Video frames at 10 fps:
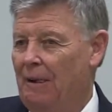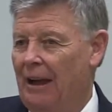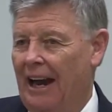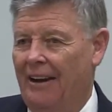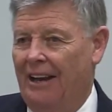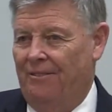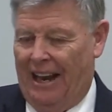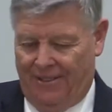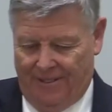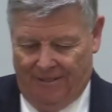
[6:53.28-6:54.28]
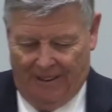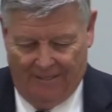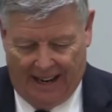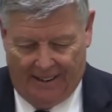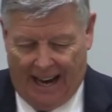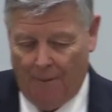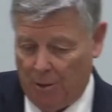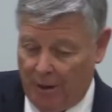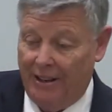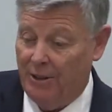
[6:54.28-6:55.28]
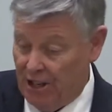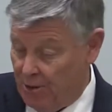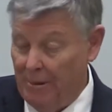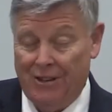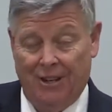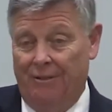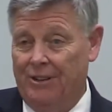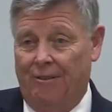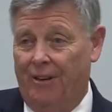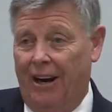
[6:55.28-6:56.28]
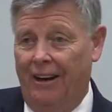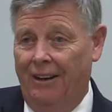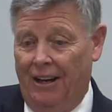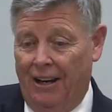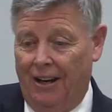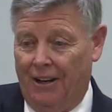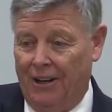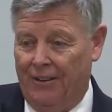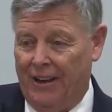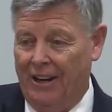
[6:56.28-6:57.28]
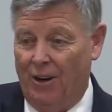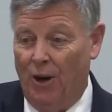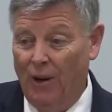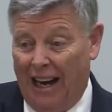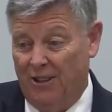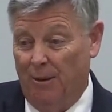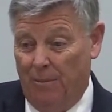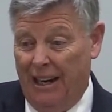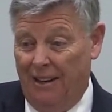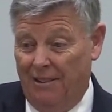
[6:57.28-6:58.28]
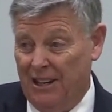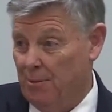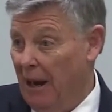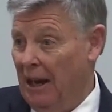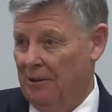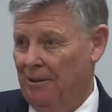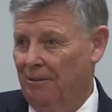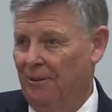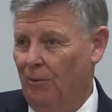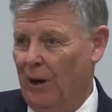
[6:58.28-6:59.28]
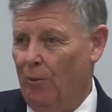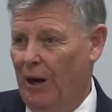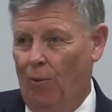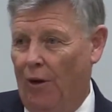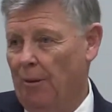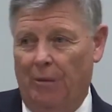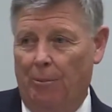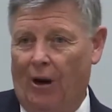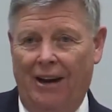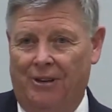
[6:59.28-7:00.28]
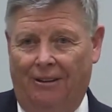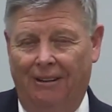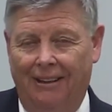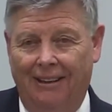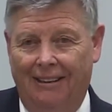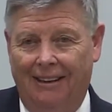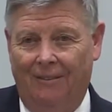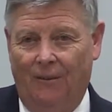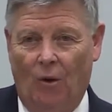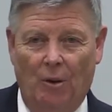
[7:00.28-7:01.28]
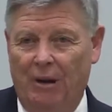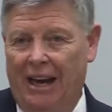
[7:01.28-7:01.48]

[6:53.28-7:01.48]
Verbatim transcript: And that, that's, that happens. But dismissive is a very good thing. Who likes to be dismissed when we want to be present? We want to be